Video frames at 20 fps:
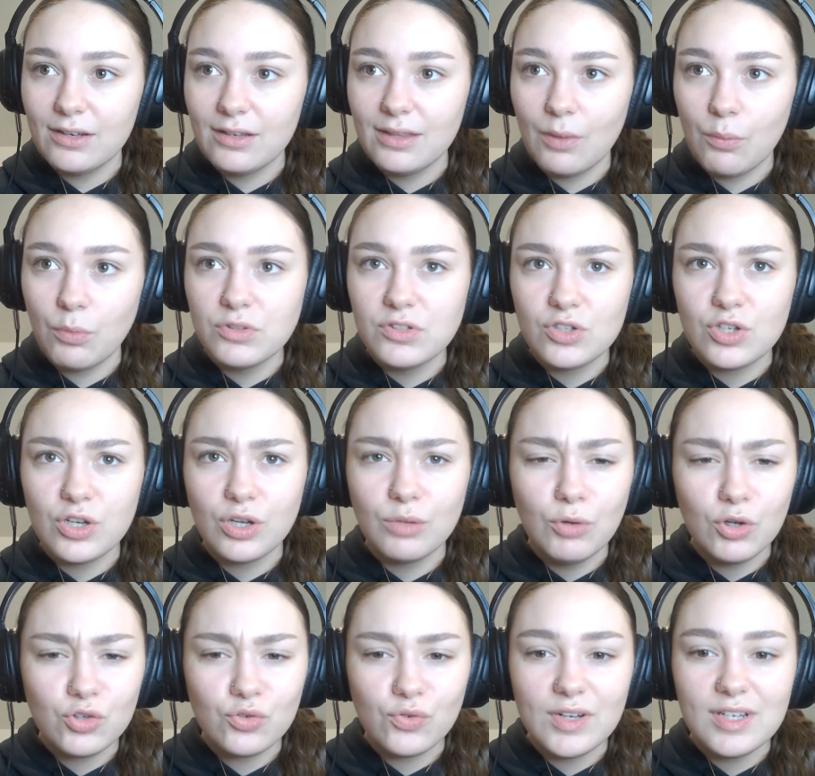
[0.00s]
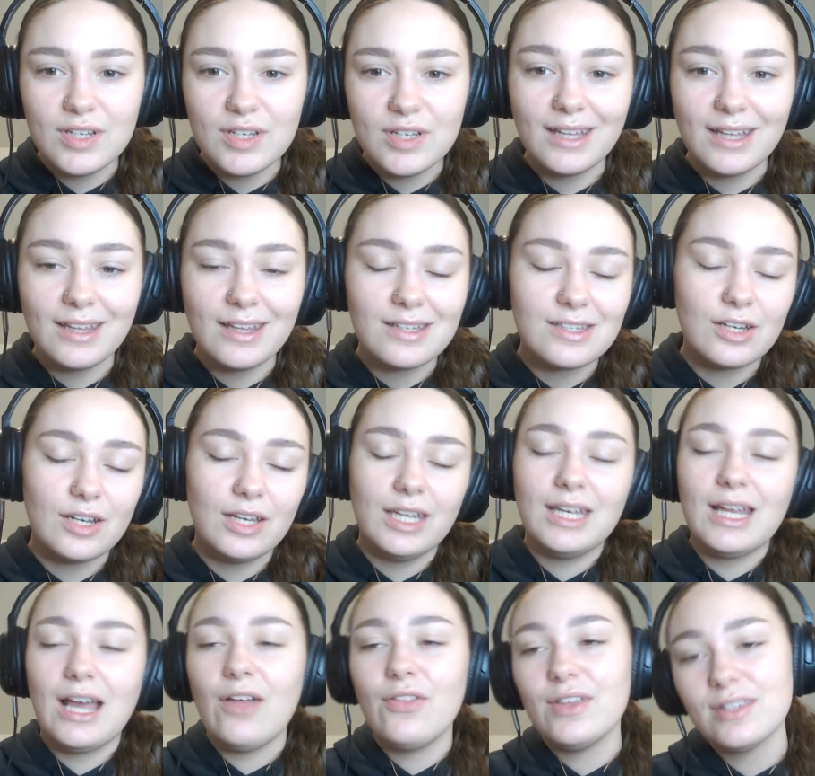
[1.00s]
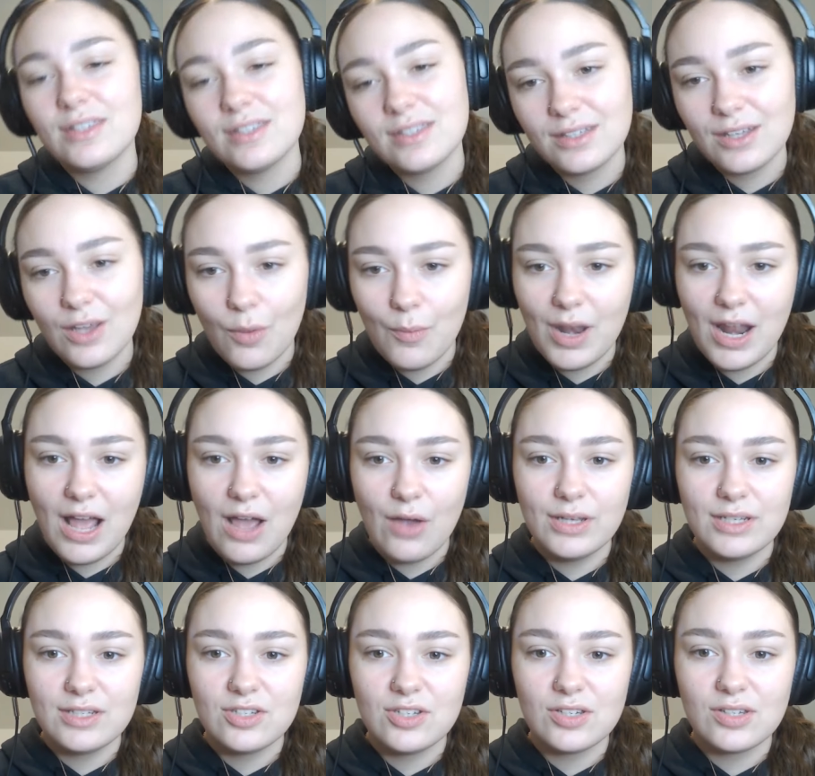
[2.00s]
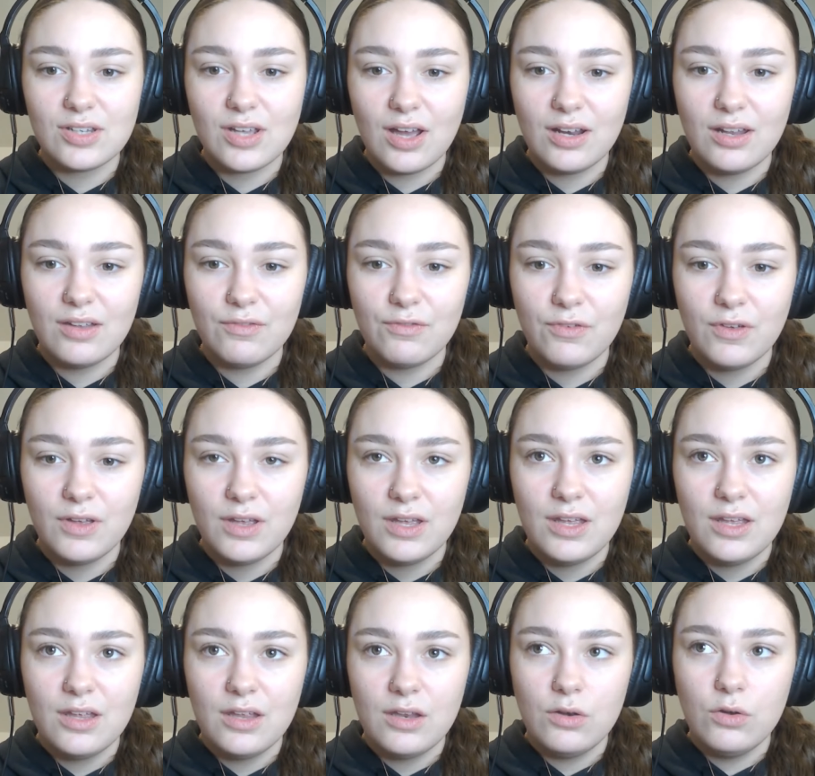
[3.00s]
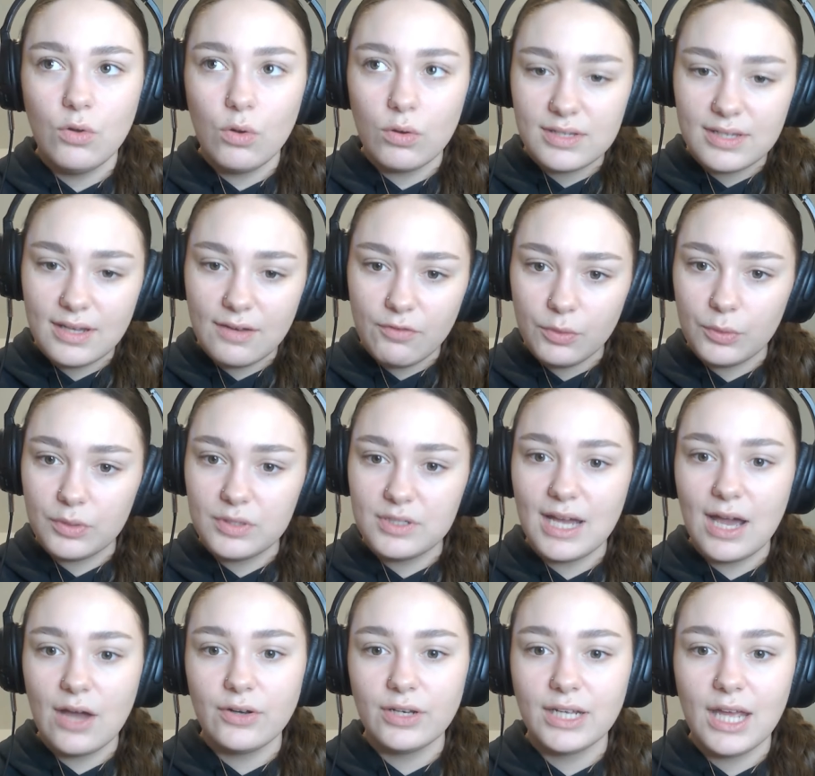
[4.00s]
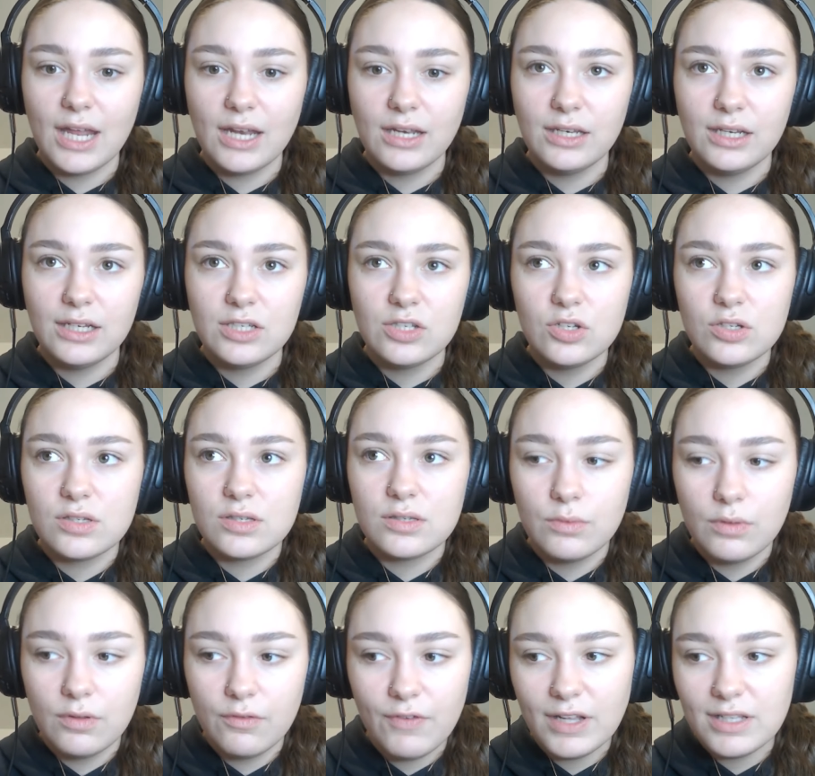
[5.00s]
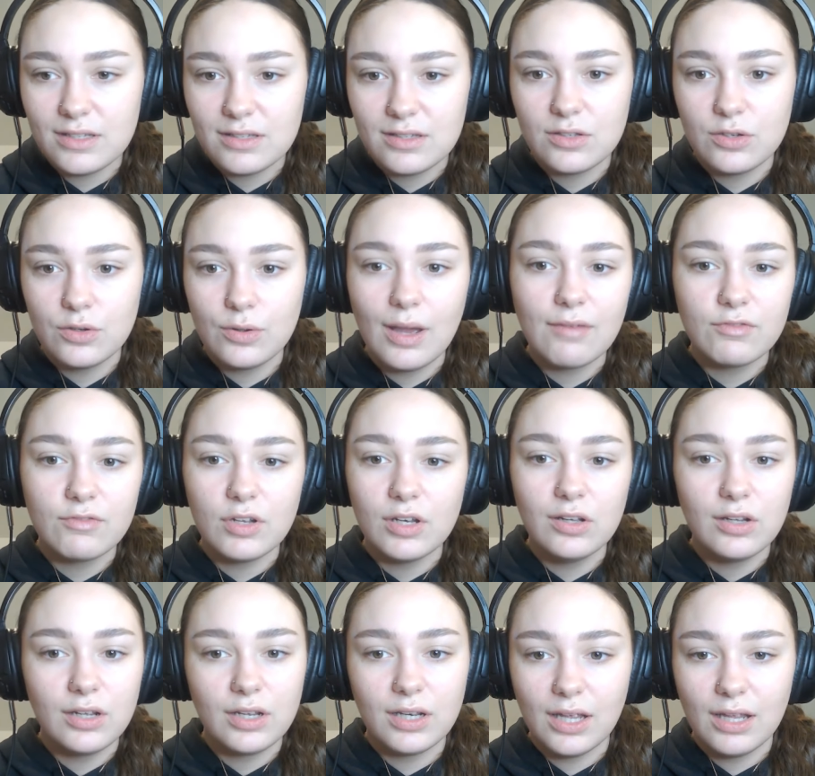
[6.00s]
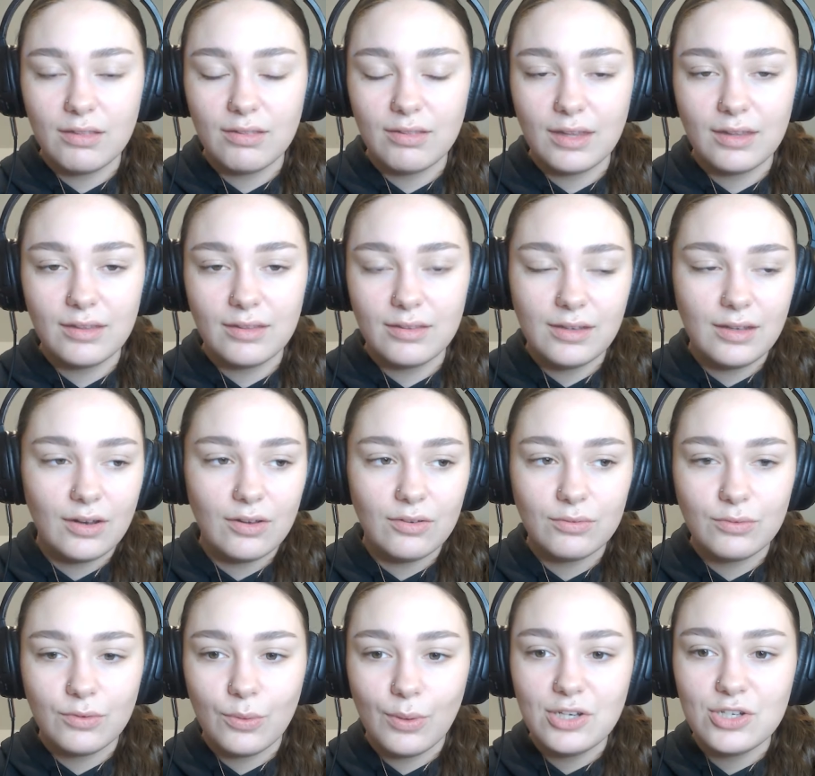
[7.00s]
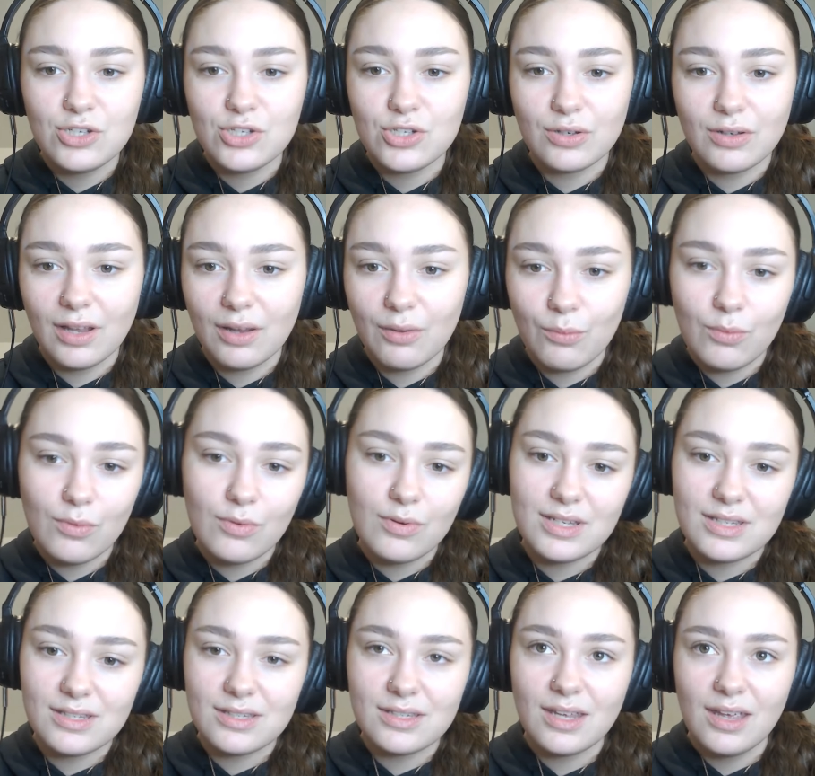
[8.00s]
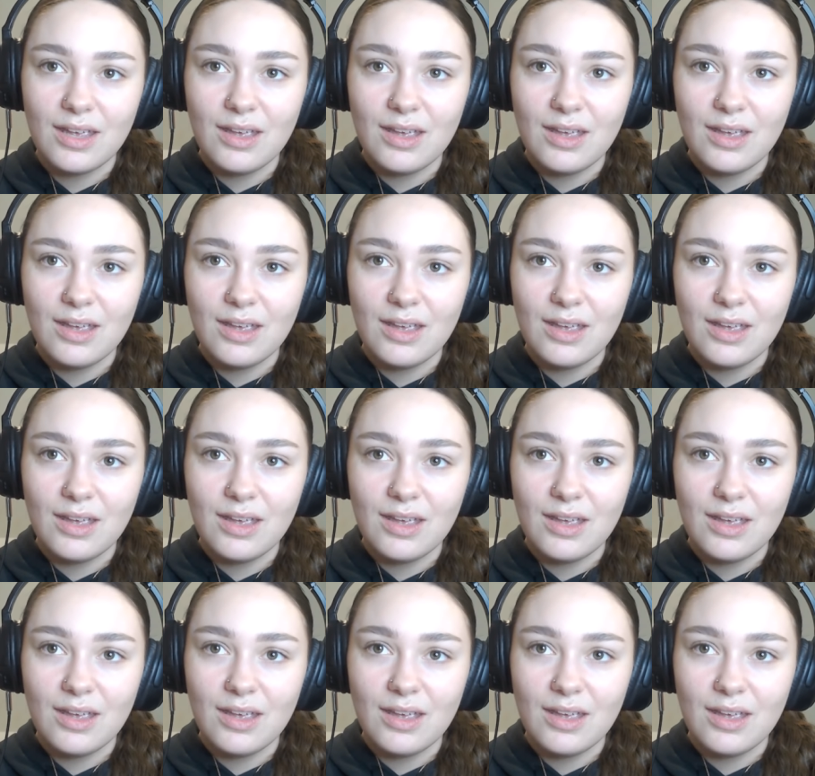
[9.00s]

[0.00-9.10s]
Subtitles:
there wasn't too much recently. And then suddenly now this coming out, it's just kind of knocks everyone down again. The fans do have to look at it and question like what is